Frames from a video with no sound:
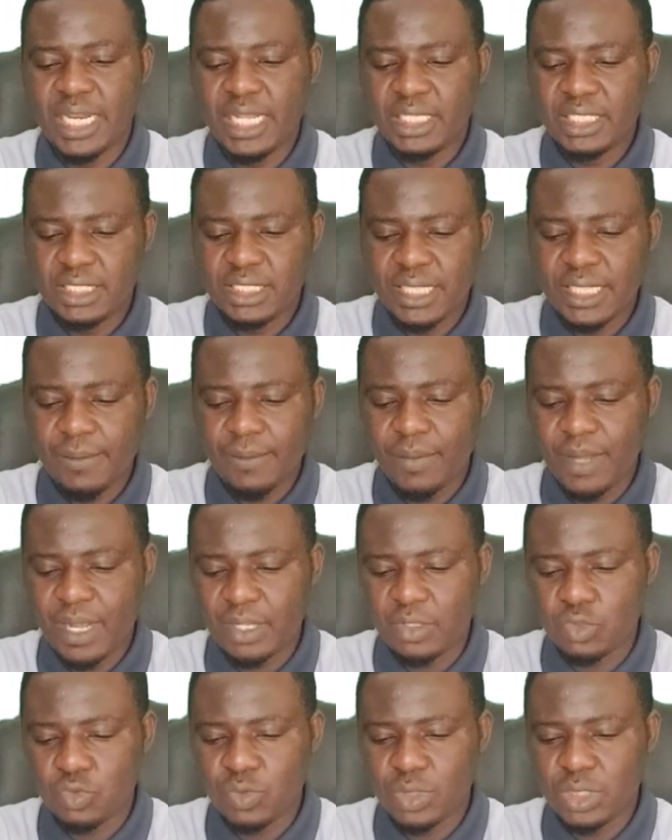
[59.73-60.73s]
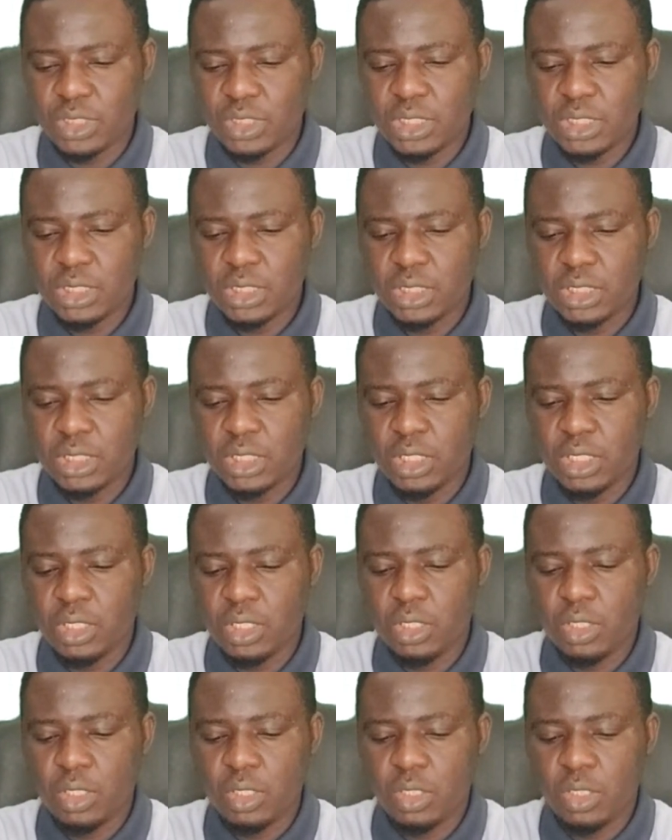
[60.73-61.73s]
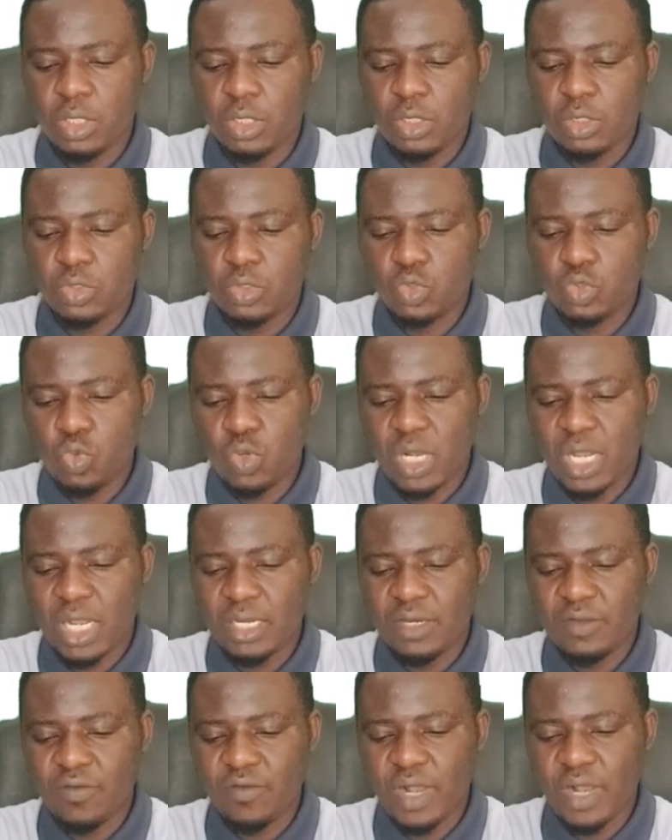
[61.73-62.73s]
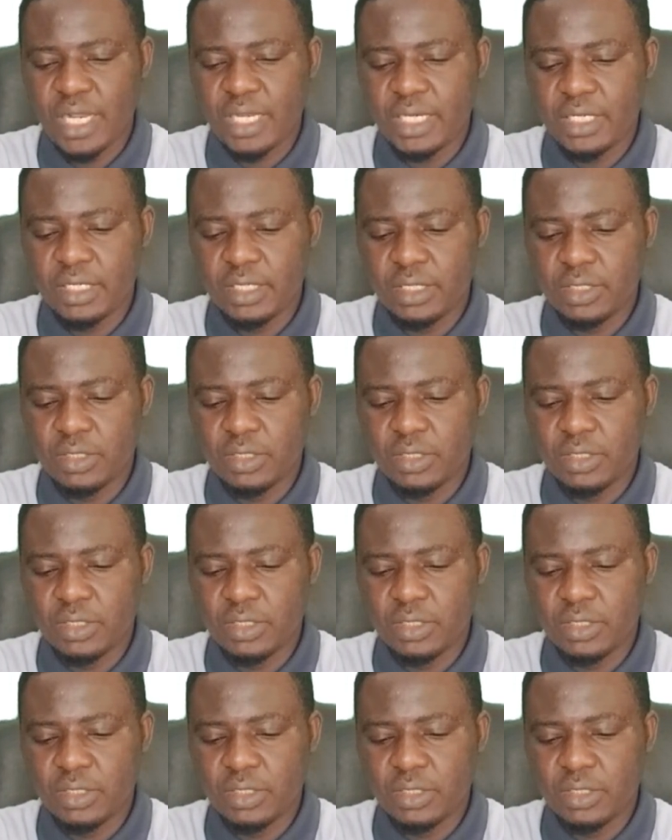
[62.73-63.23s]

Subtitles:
next term and 20. 2 can divide